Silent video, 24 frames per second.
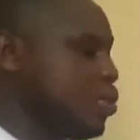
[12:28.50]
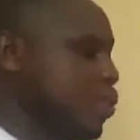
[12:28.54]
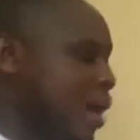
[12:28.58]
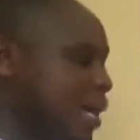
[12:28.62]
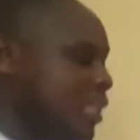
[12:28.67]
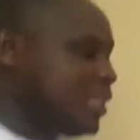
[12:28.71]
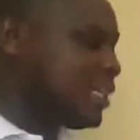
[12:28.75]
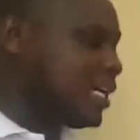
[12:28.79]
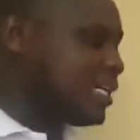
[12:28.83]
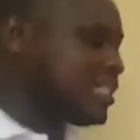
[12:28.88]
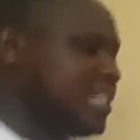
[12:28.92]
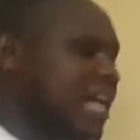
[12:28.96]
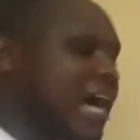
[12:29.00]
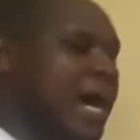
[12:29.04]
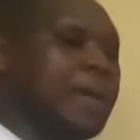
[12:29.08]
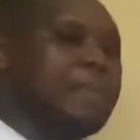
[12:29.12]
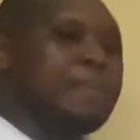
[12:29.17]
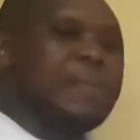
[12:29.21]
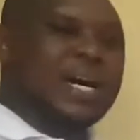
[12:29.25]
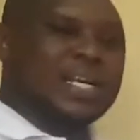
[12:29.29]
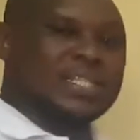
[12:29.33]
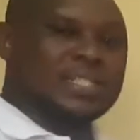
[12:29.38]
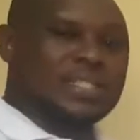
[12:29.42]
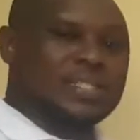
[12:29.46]
one that
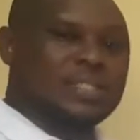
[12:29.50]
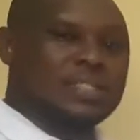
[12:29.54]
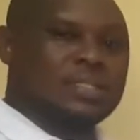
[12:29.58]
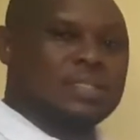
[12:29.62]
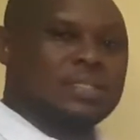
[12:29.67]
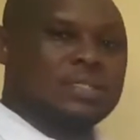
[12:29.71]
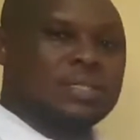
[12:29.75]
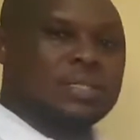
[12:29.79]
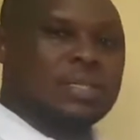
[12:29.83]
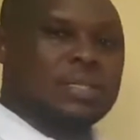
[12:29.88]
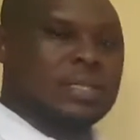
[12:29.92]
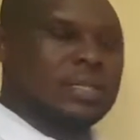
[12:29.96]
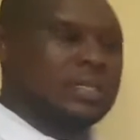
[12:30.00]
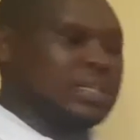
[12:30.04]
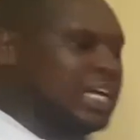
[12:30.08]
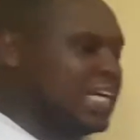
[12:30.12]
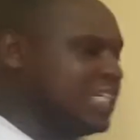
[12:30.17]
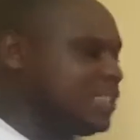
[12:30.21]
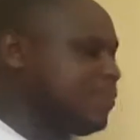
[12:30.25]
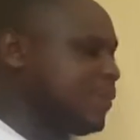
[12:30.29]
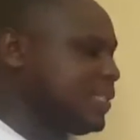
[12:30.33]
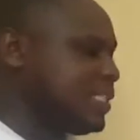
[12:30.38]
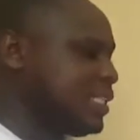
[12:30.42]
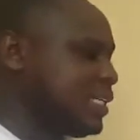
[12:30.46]
abhors
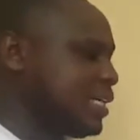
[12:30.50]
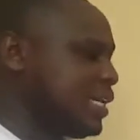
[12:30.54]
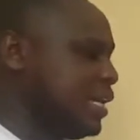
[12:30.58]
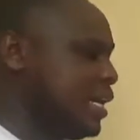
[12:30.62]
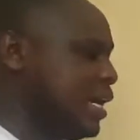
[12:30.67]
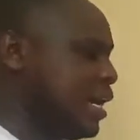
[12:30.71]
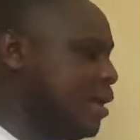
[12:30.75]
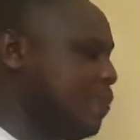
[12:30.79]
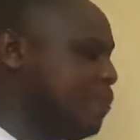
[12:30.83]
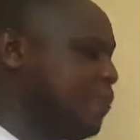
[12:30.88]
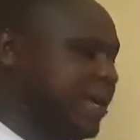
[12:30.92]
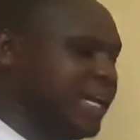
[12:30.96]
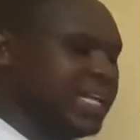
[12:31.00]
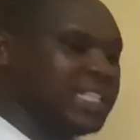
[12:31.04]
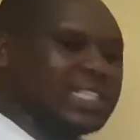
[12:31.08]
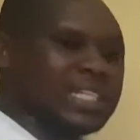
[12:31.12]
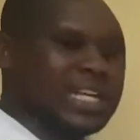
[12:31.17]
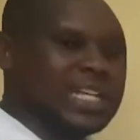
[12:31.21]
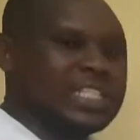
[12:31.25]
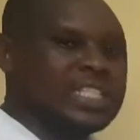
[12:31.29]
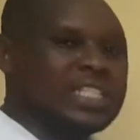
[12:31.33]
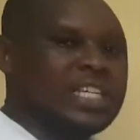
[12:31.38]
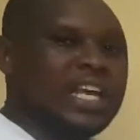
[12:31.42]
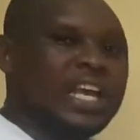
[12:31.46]
that particular
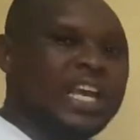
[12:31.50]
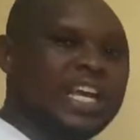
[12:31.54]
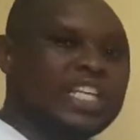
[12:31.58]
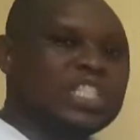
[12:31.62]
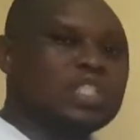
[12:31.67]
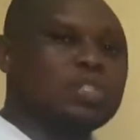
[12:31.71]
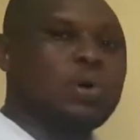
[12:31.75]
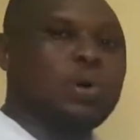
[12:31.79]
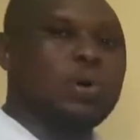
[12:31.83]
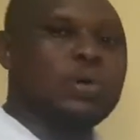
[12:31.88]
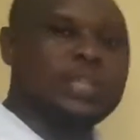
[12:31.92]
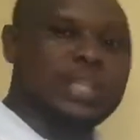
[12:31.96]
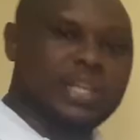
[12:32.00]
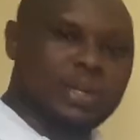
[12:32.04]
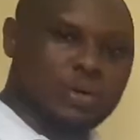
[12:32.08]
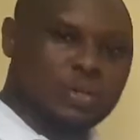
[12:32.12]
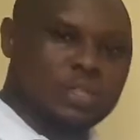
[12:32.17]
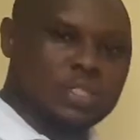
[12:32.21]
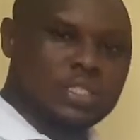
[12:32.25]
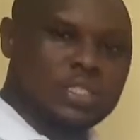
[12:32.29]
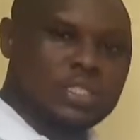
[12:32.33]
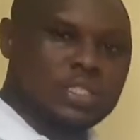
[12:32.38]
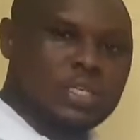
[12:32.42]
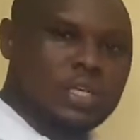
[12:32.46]
parasite is called the
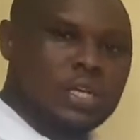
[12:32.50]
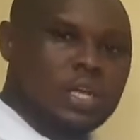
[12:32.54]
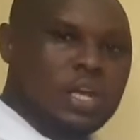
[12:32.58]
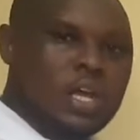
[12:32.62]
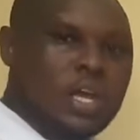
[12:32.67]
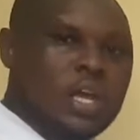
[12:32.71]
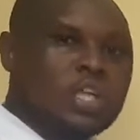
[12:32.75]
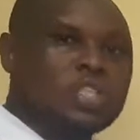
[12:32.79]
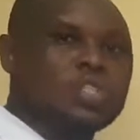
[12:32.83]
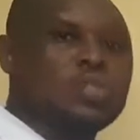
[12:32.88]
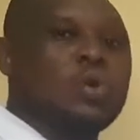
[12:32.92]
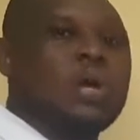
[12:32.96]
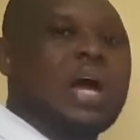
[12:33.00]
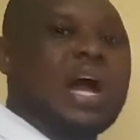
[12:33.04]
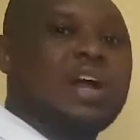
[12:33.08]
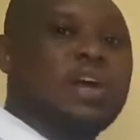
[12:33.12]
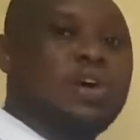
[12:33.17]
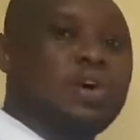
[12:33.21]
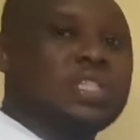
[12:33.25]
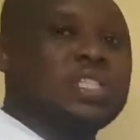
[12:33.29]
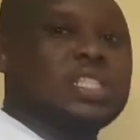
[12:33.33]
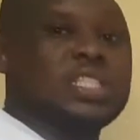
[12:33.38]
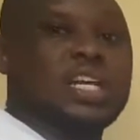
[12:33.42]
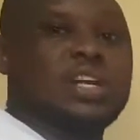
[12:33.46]
host. So a
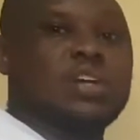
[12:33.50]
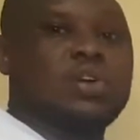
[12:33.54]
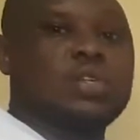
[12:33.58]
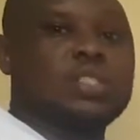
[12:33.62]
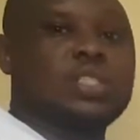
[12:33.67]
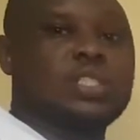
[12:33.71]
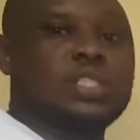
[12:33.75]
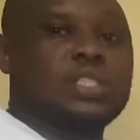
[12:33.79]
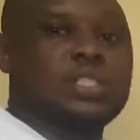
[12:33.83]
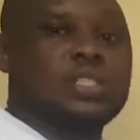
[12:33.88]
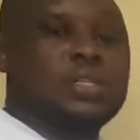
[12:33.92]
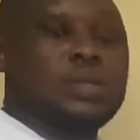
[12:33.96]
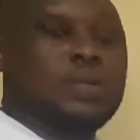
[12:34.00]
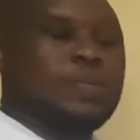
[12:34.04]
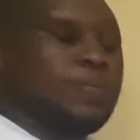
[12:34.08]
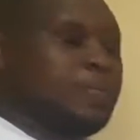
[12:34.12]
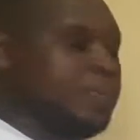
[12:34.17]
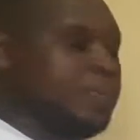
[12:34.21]
goat is an host,